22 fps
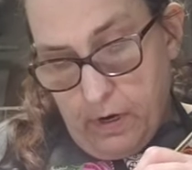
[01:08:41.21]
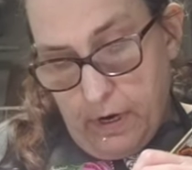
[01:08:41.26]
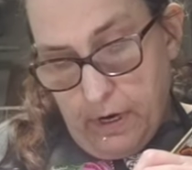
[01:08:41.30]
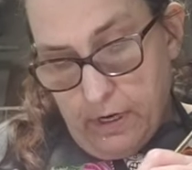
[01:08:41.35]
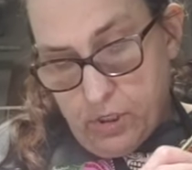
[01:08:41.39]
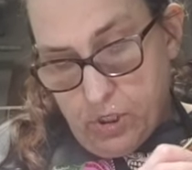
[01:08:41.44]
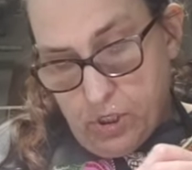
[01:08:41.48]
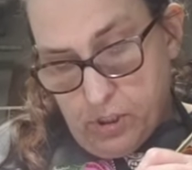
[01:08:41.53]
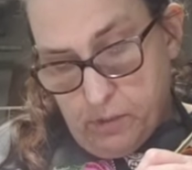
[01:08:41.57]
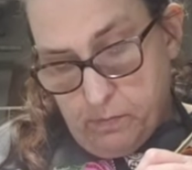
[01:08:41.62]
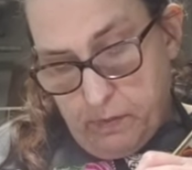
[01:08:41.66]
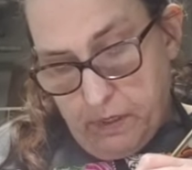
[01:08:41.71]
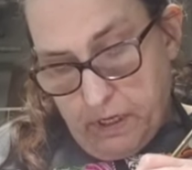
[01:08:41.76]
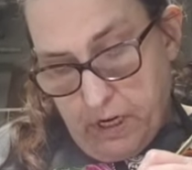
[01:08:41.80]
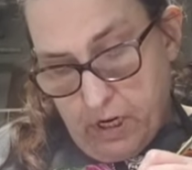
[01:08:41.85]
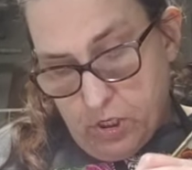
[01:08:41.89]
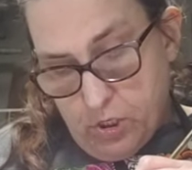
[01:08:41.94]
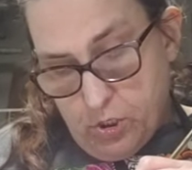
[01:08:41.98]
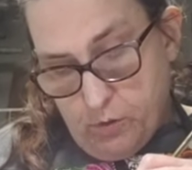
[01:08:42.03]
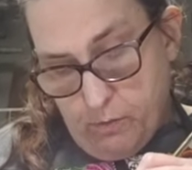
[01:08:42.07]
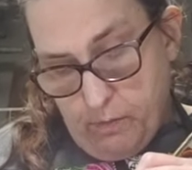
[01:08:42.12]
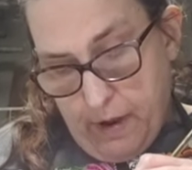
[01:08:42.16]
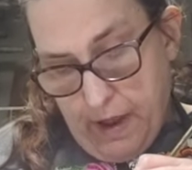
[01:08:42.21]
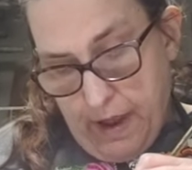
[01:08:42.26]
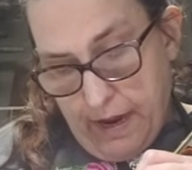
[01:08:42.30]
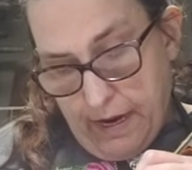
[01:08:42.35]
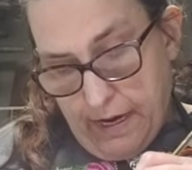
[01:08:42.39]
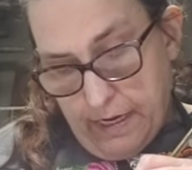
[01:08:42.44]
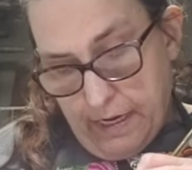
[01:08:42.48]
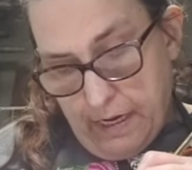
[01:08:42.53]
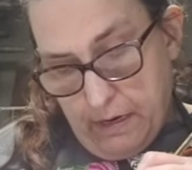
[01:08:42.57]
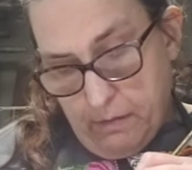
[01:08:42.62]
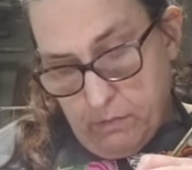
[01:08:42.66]
and just because you buy
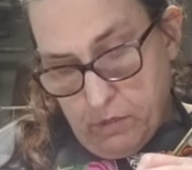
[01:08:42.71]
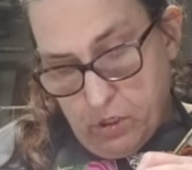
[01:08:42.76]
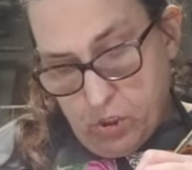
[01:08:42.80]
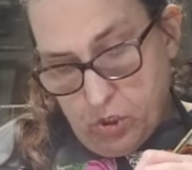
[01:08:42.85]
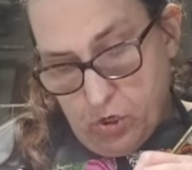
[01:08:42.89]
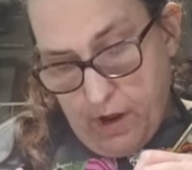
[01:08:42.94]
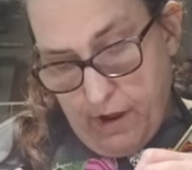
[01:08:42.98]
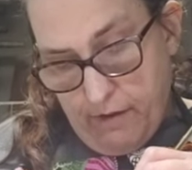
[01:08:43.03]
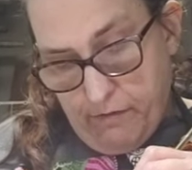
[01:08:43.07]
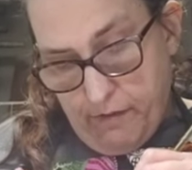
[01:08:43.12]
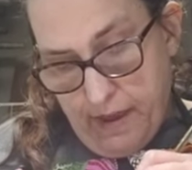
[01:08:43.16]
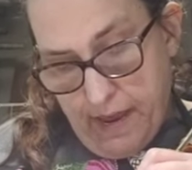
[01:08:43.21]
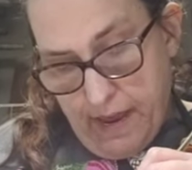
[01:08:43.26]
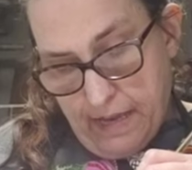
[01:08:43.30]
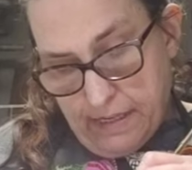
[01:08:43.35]
an image off of